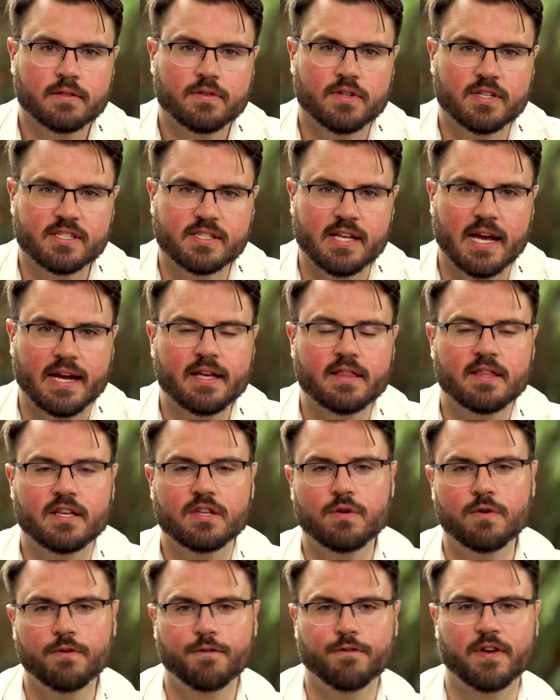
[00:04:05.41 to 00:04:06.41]
The second that
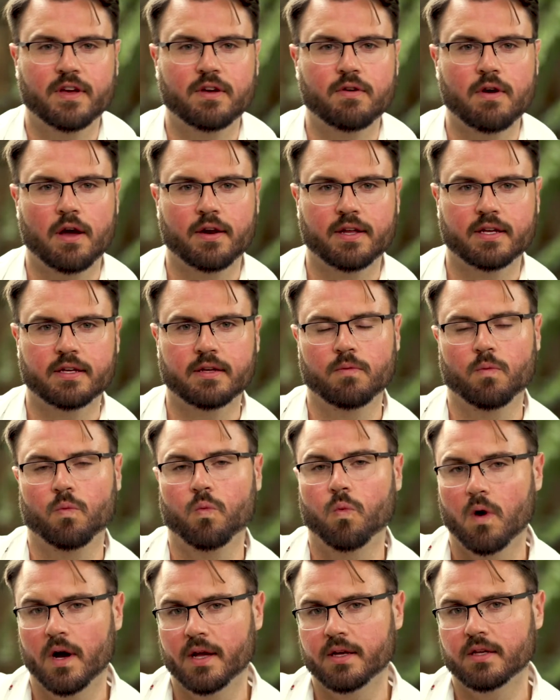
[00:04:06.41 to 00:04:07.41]
you figure out
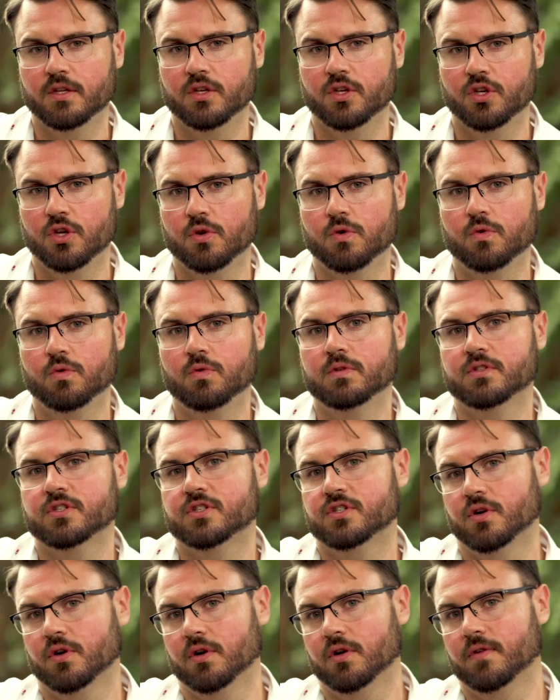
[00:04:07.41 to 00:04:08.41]
what you
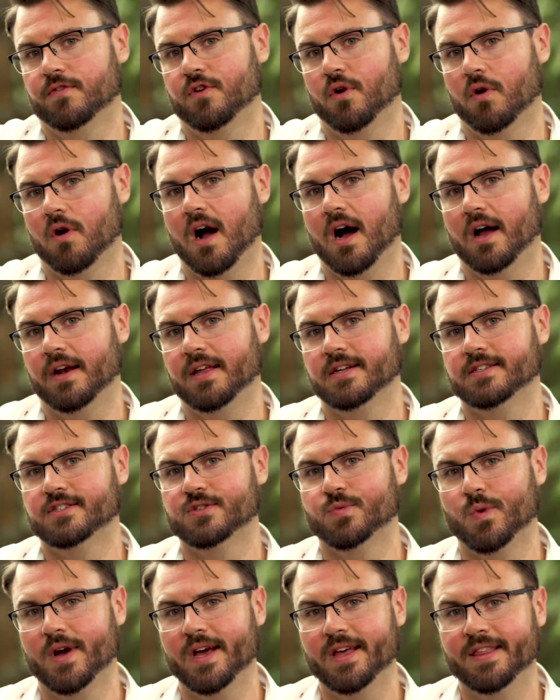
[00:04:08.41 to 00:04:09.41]
serve your
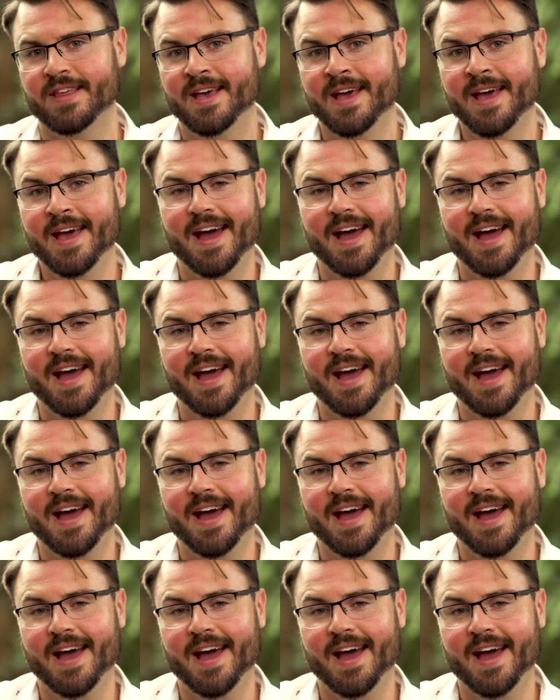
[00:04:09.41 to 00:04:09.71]
audience with,